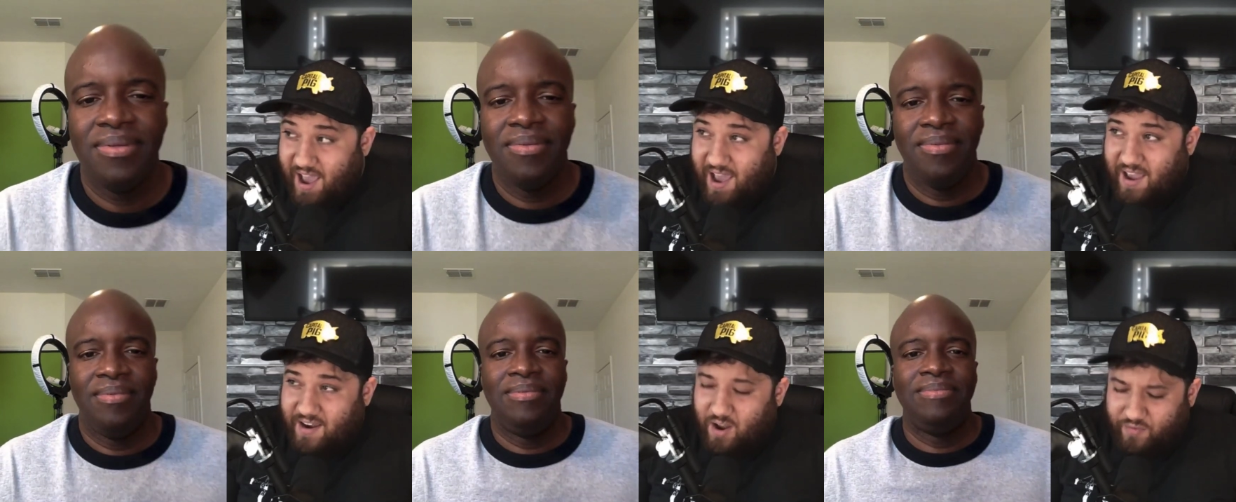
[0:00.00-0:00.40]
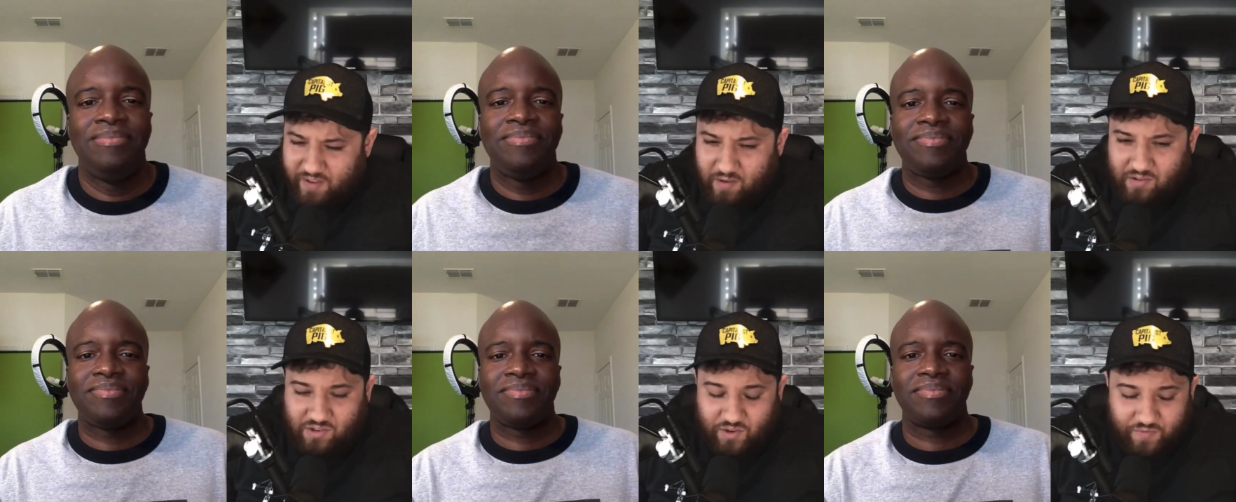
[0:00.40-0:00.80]
Speaker 1: and I
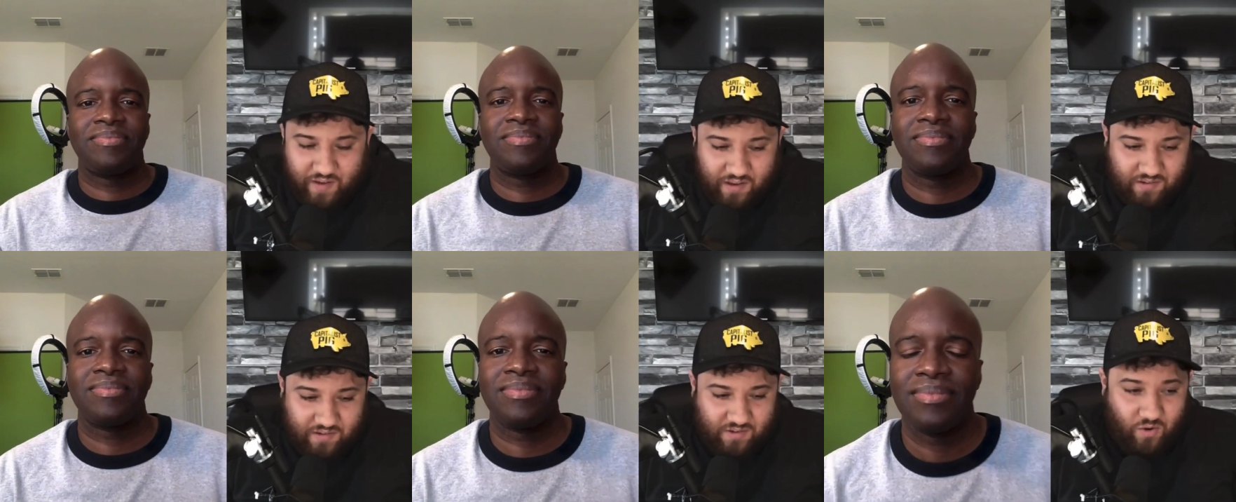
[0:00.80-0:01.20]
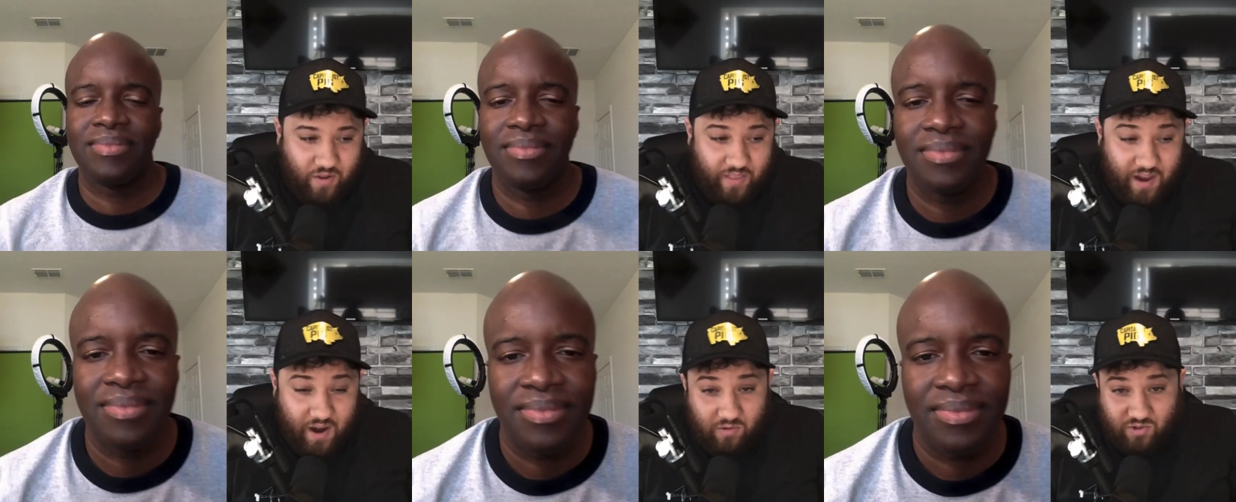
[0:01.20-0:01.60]
think it was
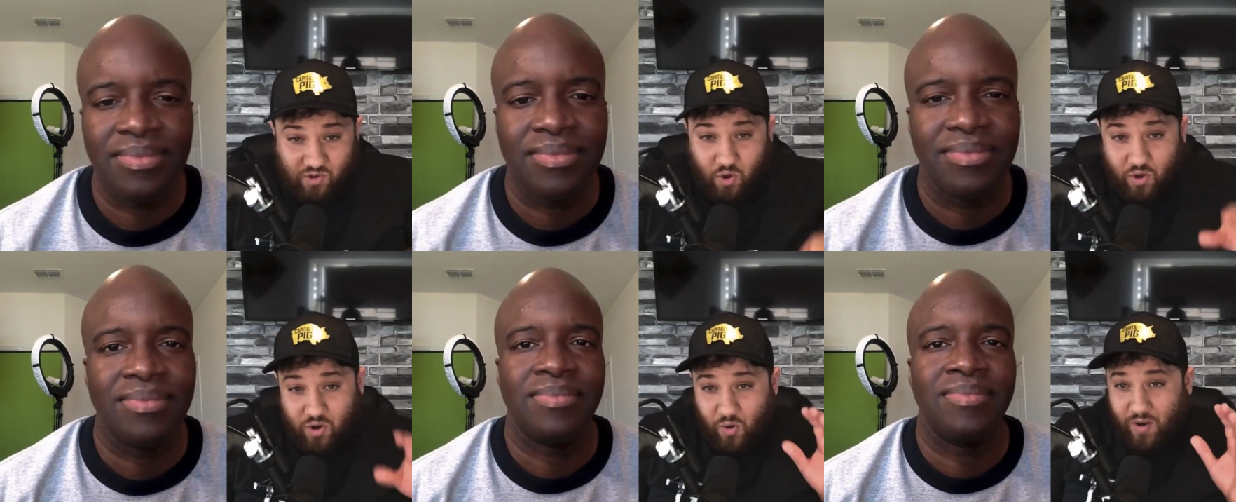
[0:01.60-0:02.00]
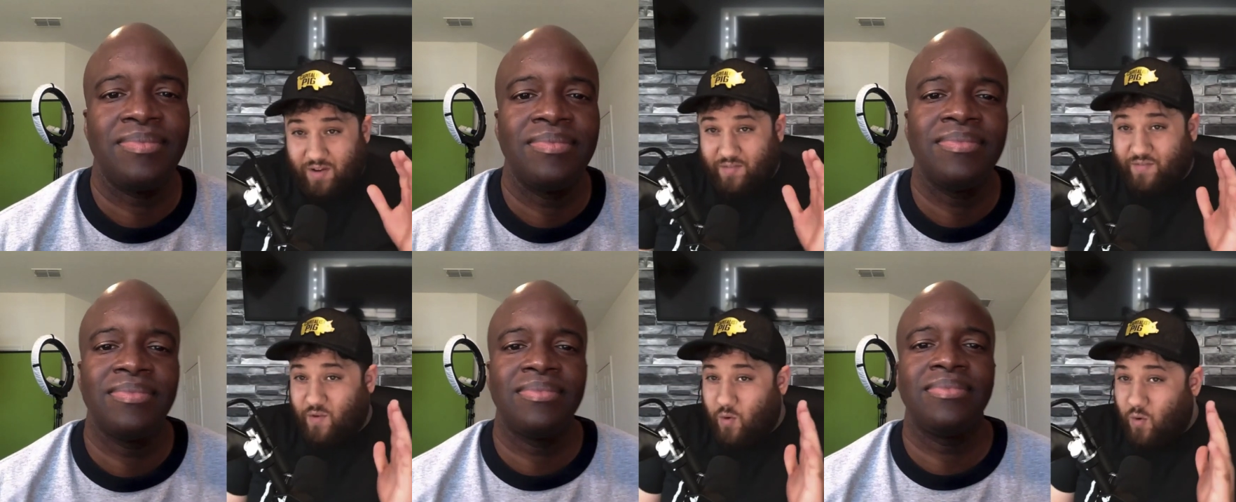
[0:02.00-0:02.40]
2009, and I was
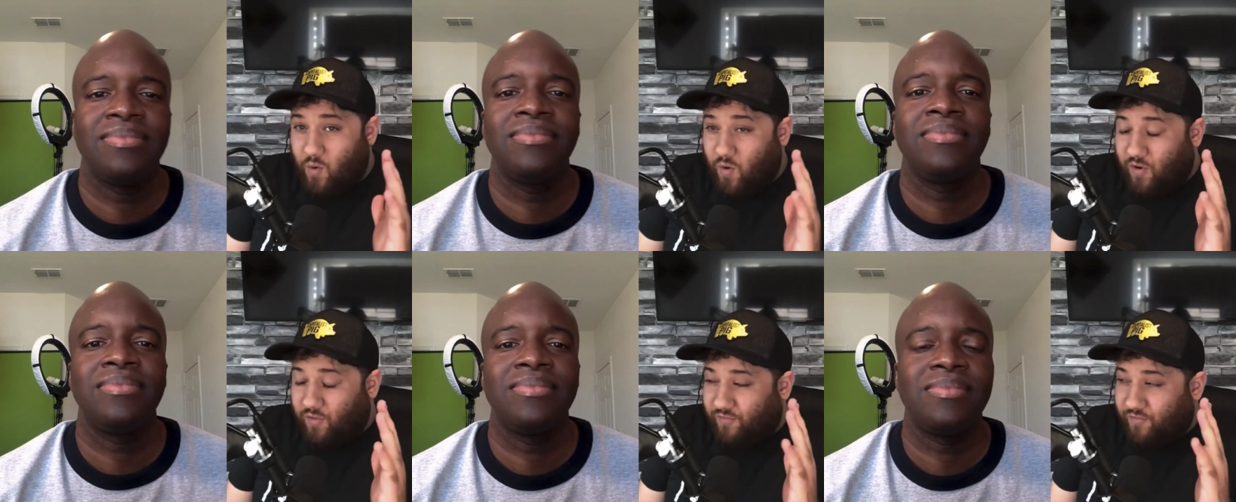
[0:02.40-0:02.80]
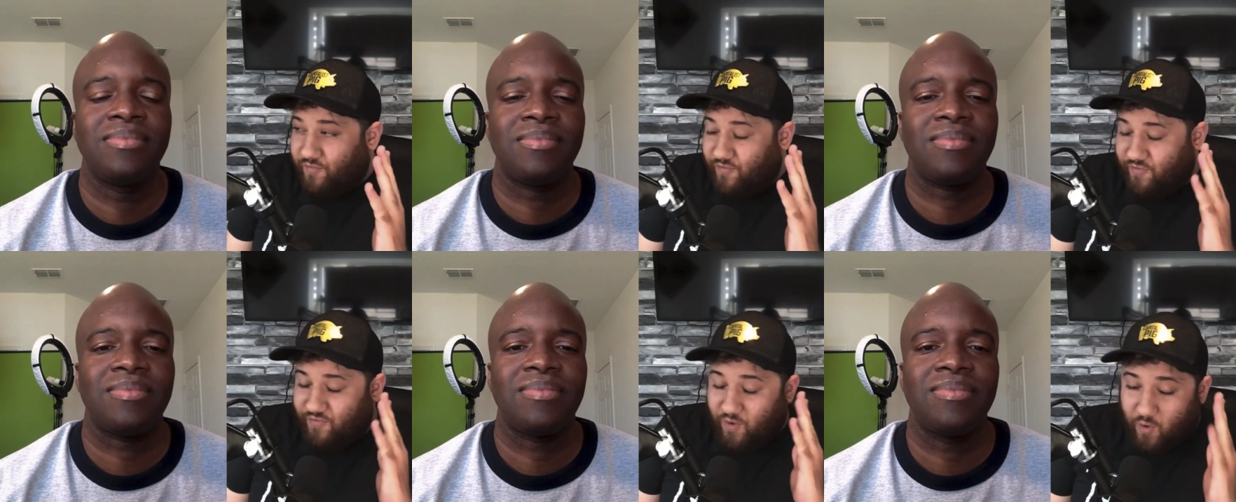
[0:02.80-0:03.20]
online for
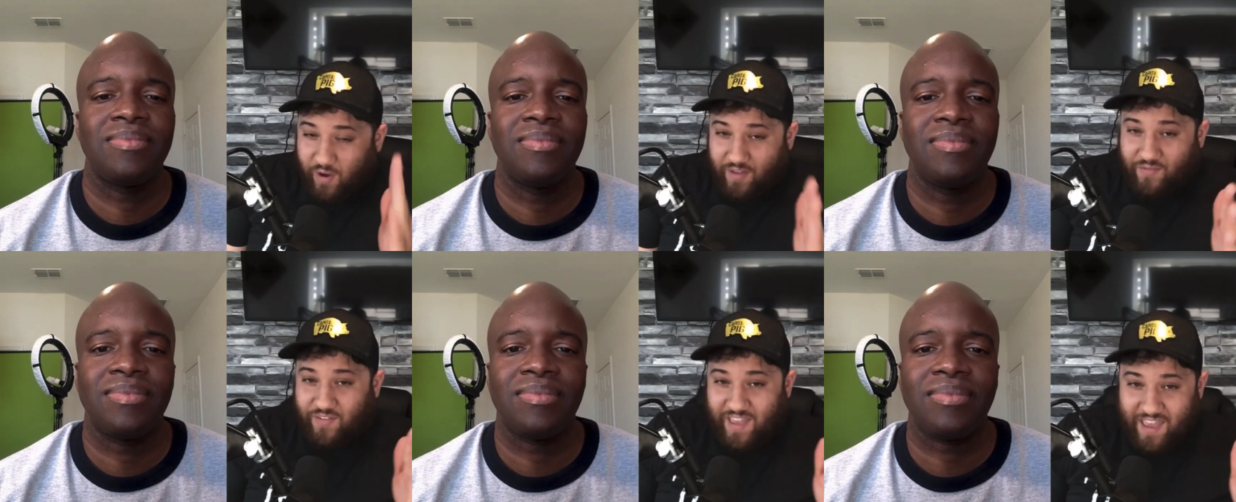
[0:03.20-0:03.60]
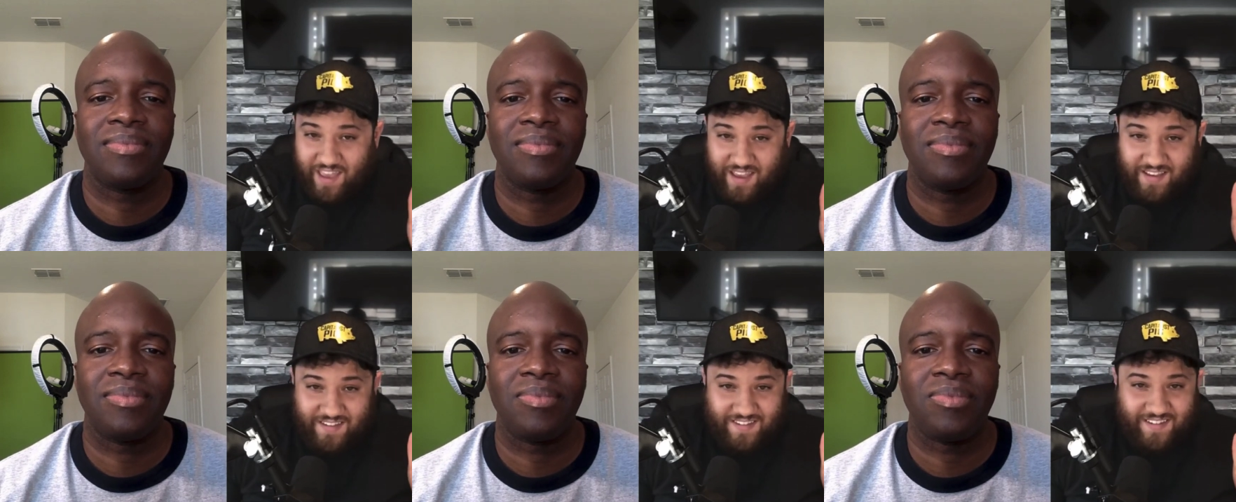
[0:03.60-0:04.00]
five
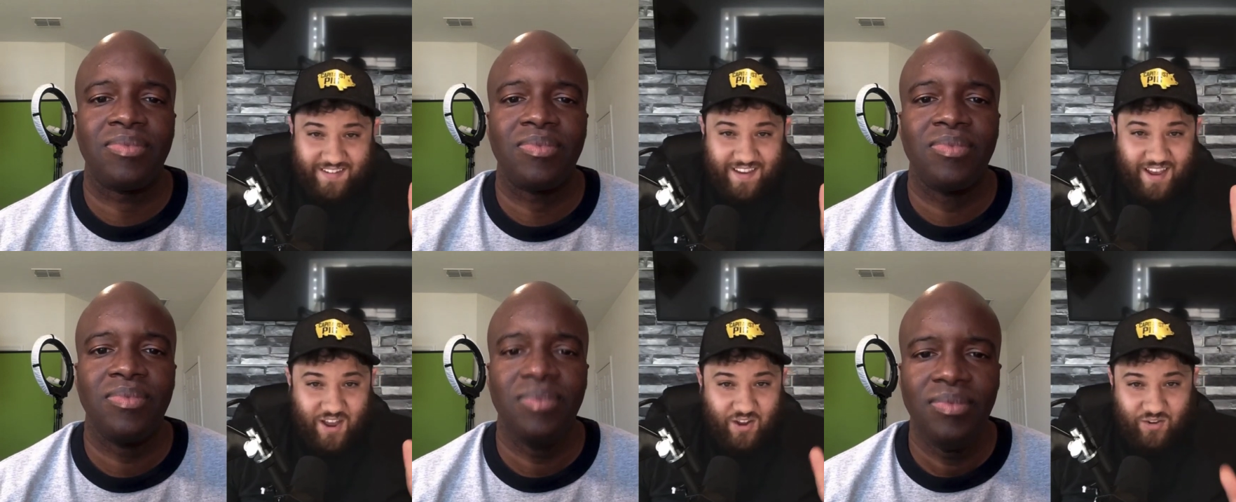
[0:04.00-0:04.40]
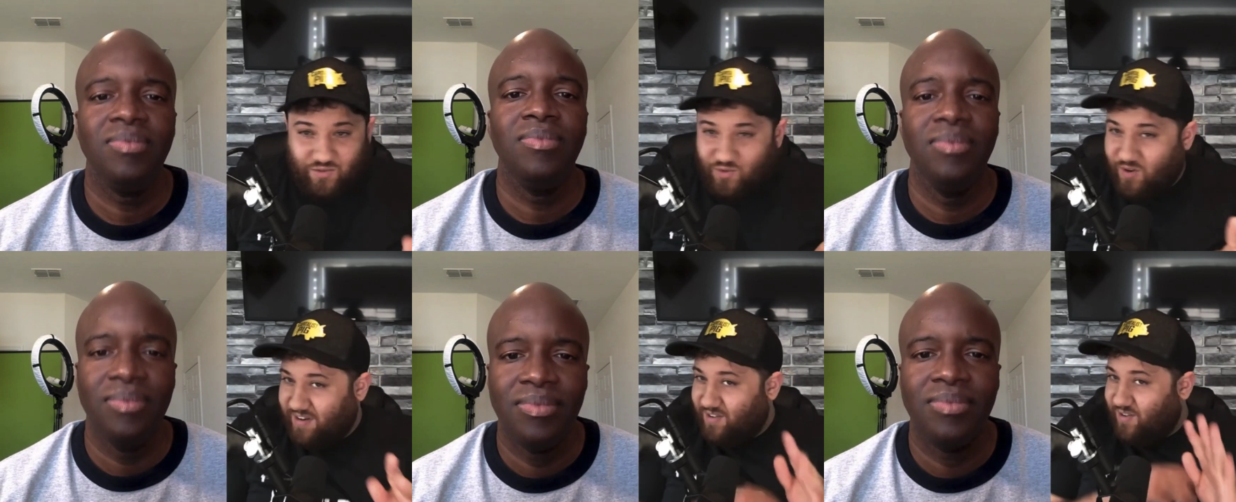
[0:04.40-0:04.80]
years
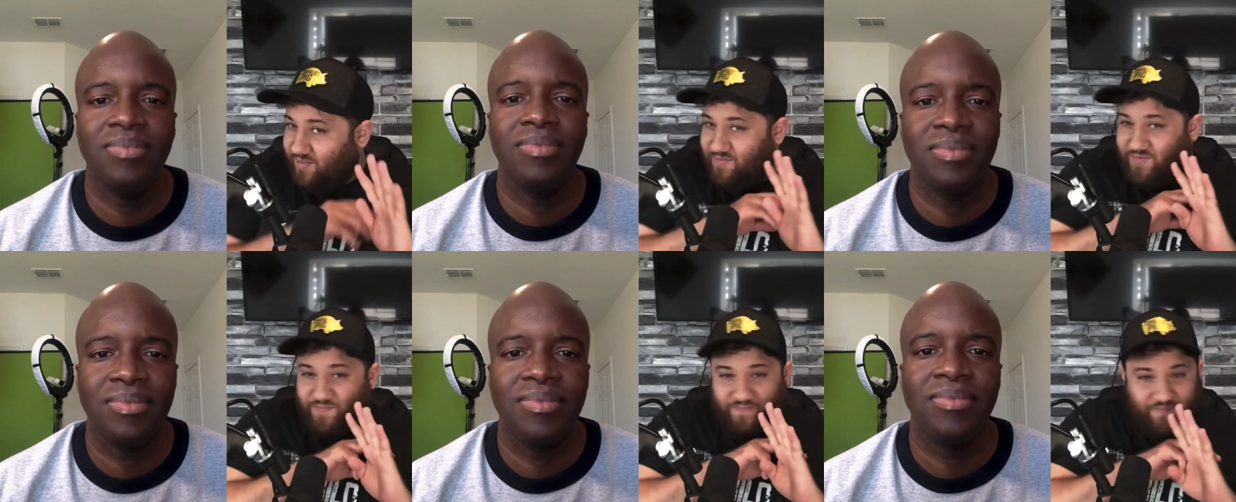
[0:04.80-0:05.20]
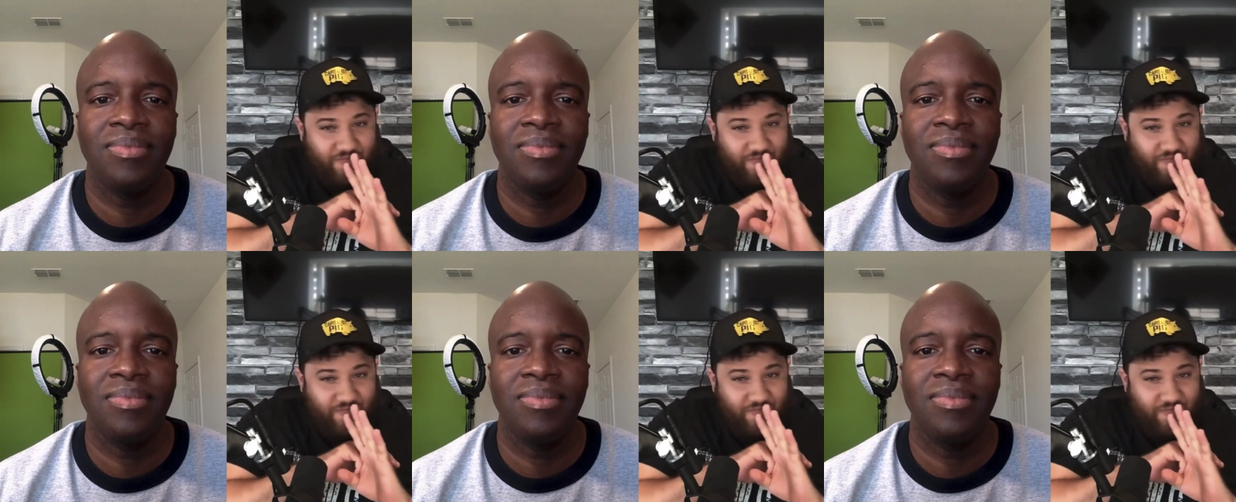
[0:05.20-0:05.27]
trying like